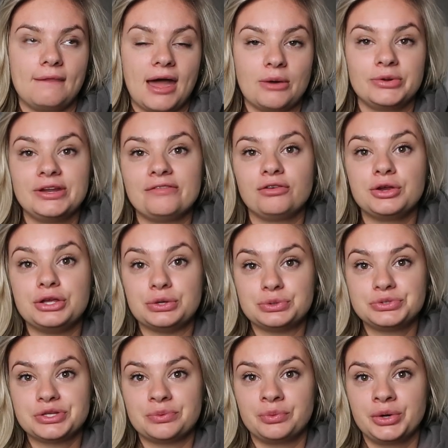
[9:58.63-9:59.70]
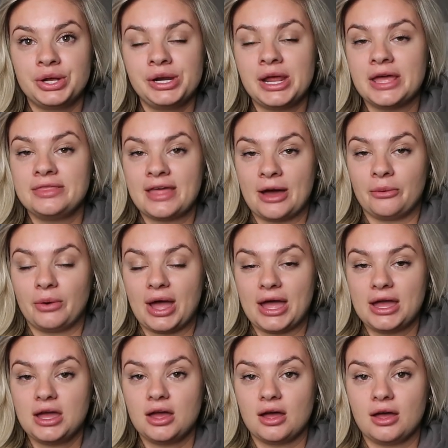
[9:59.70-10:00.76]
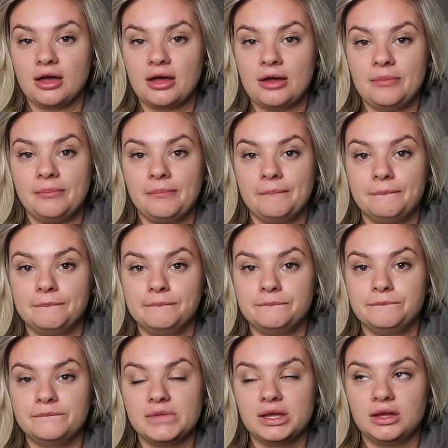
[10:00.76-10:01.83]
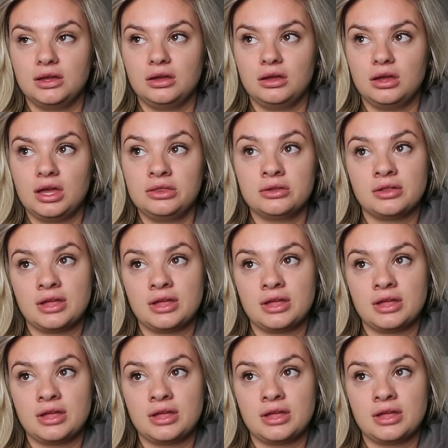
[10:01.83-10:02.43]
use someone in that way. In